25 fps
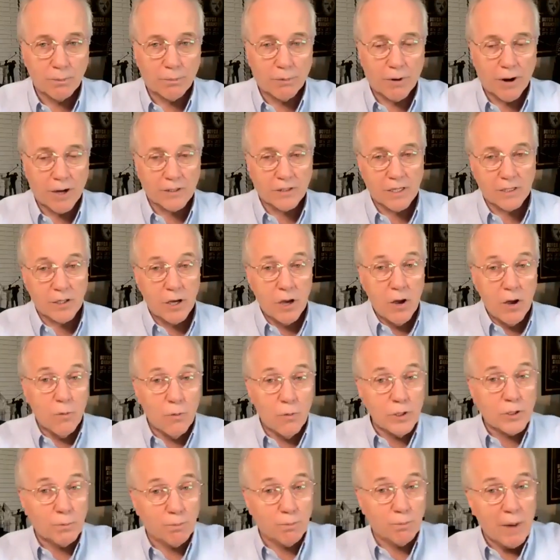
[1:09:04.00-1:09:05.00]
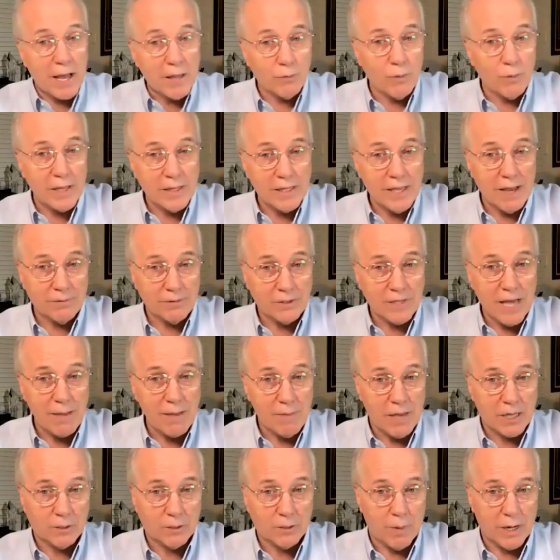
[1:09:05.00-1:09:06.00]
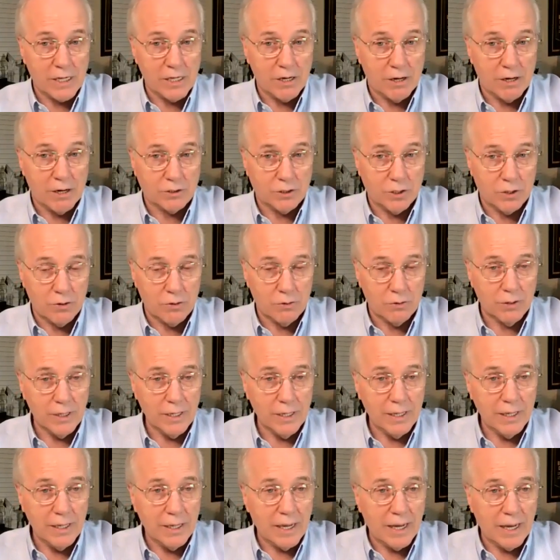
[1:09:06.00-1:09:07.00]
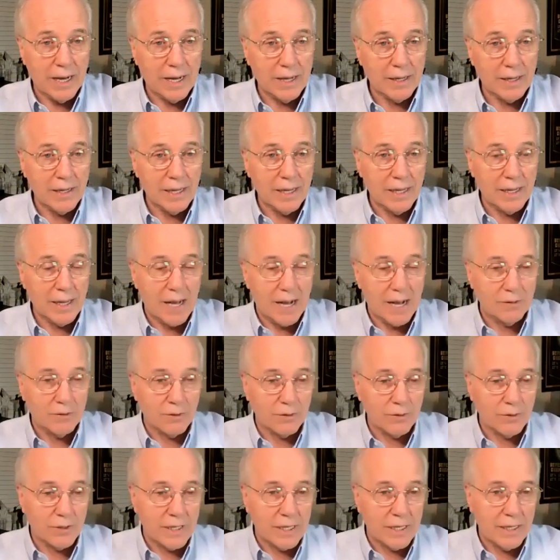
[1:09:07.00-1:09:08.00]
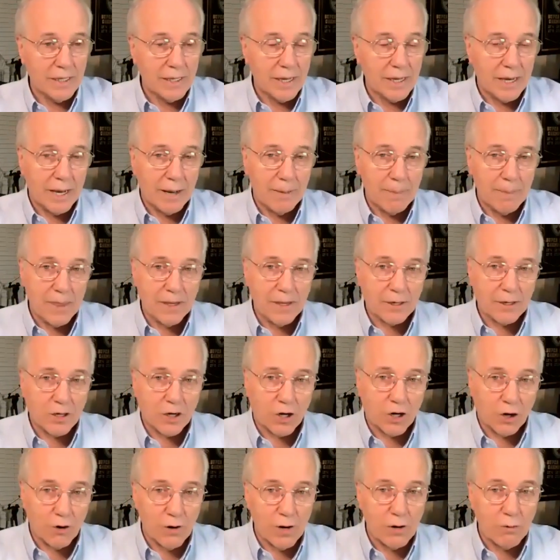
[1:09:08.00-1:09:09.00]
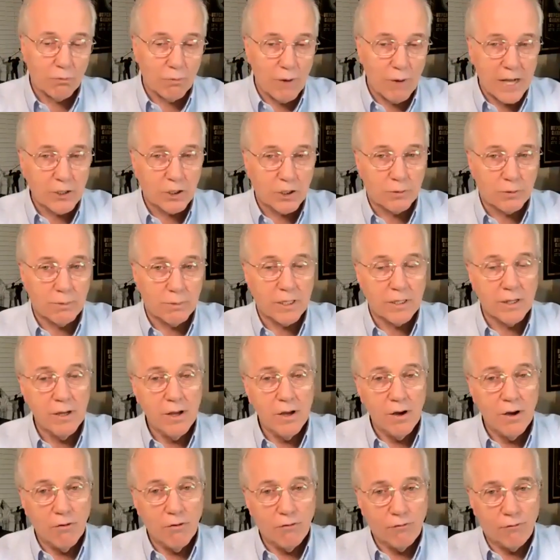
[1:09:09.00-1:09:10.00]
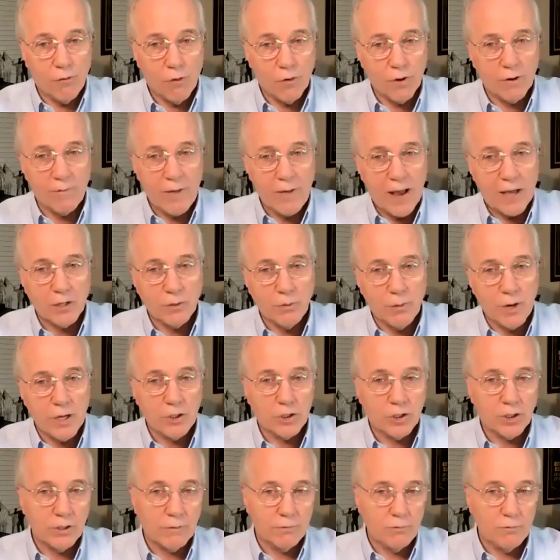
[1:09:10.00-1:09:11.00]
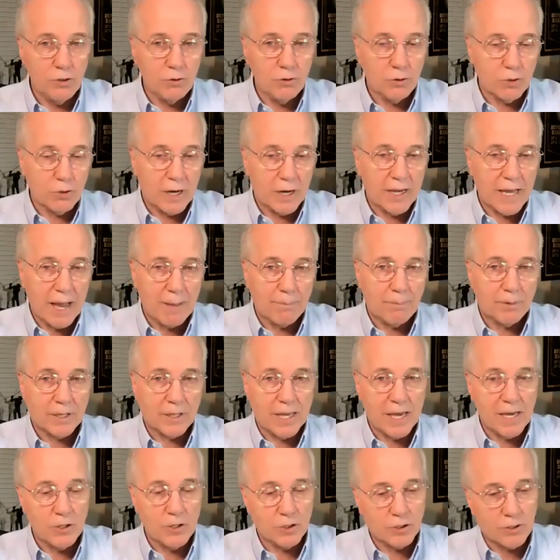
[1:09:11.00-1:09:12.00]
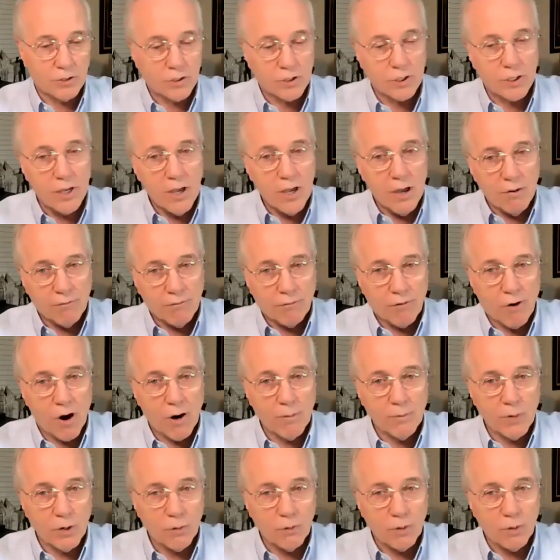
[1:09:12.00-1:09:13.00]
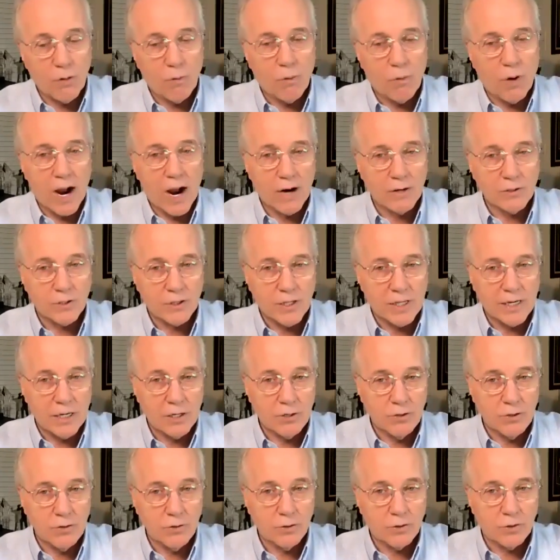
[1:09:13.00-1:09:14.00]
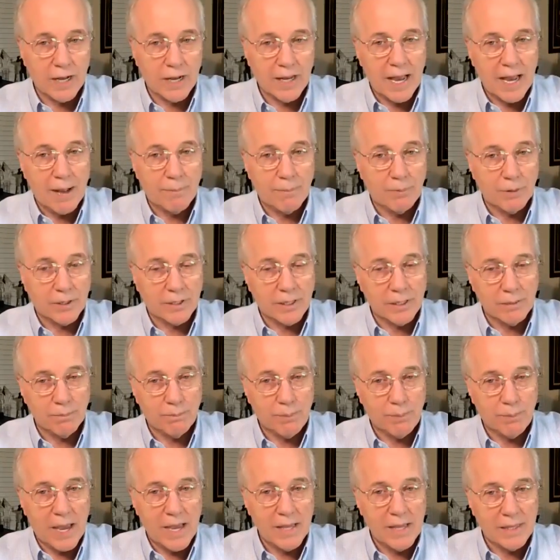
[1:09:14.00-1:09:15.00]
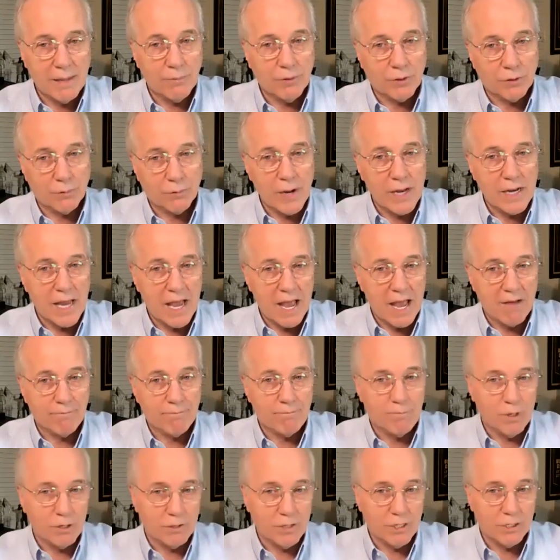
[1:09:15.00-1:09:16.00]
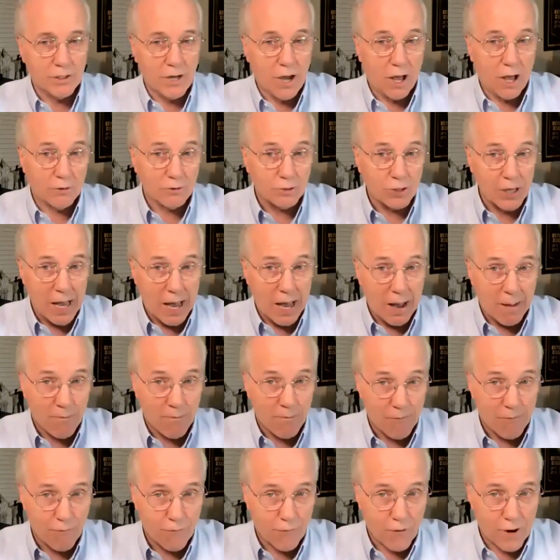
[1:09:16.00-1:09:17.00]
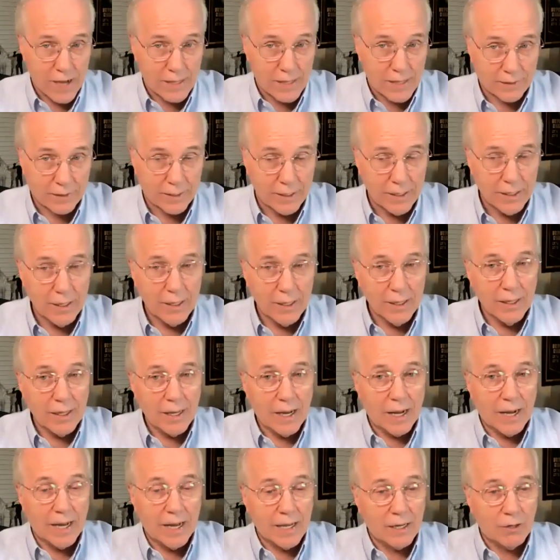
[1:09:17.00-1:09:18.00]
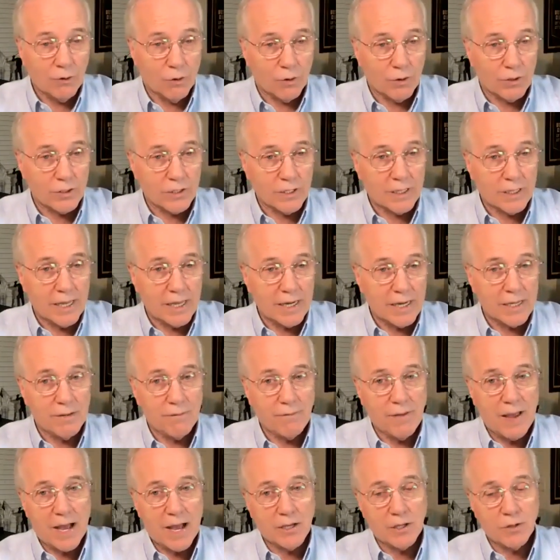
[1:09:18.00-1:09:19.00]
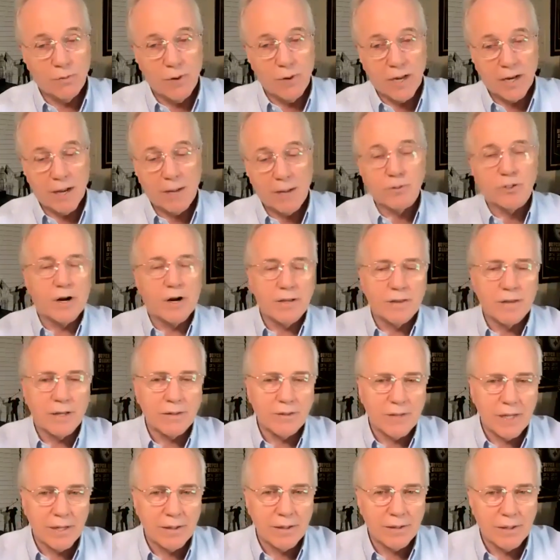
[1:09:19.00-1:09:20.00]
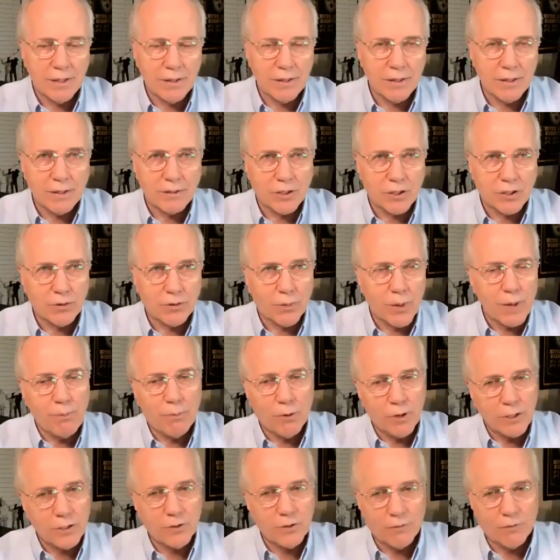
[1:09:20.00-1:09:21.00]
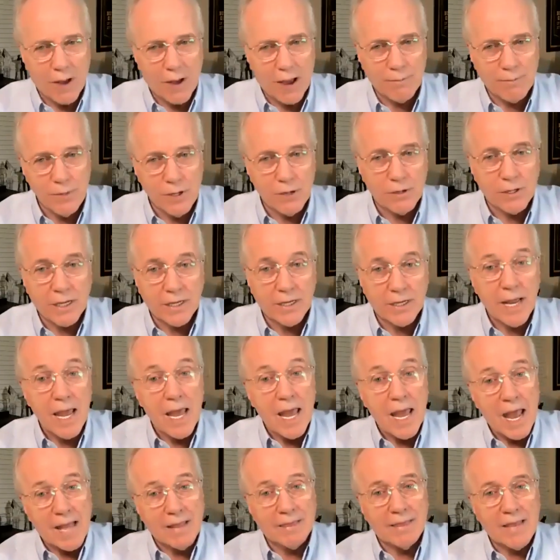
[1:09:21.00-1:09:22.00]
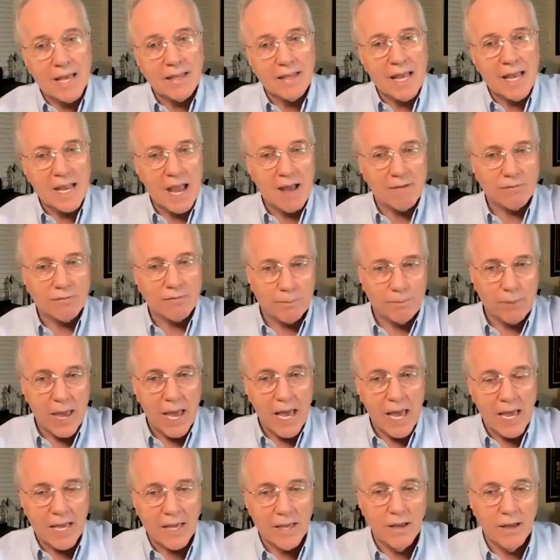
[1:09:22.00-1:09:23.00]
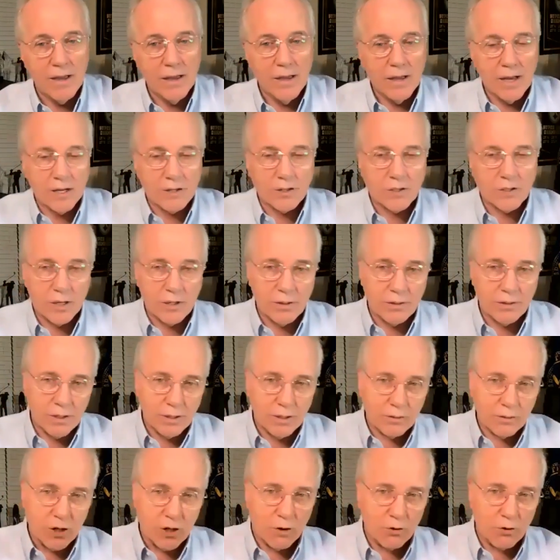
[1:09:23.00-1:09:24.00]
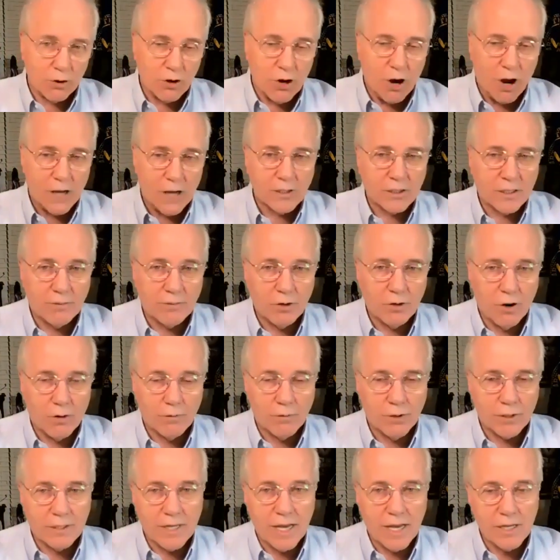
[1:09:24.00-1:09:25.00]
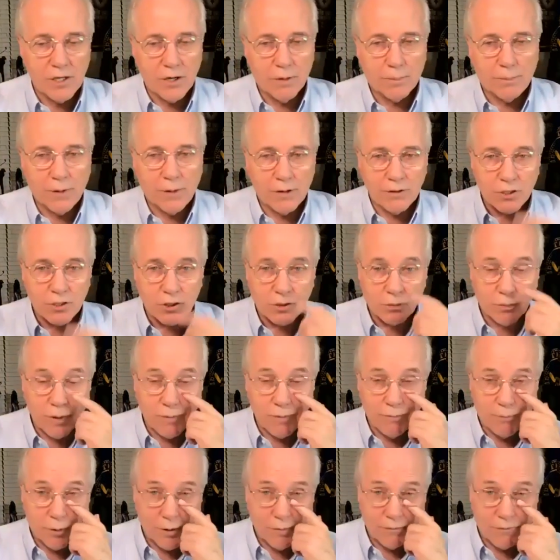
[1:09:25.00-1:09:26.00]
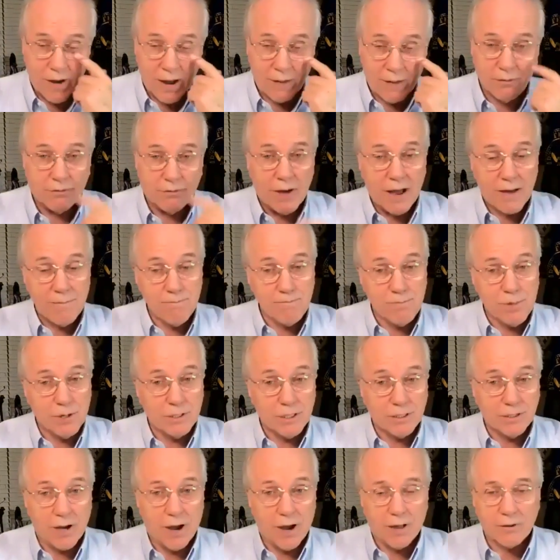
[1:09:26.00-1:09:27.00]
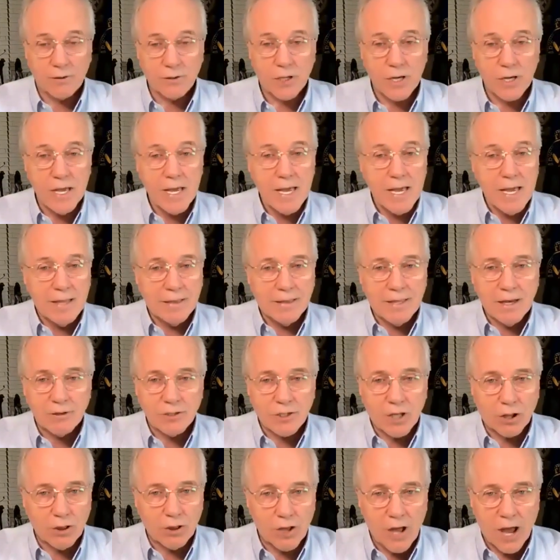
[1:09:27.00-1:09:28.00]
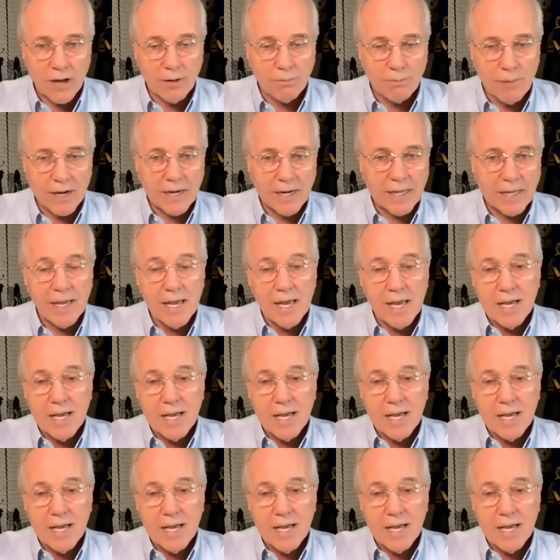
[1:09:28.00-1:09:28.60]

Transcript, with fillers: process, which, by the way, the FDA makes money on too. Uh, under the, uh, the current regimen, for evaluation of new drug applications, pharma requires that a new drug applicant pay them $3.5 billion upfront uh, in order to get it evaluated. I'm sorry, they, it's 3.5 million, and then they have to pay the total cost of it over a 10 year period is 3.5 to 5 billion dollars. There's a lot of money.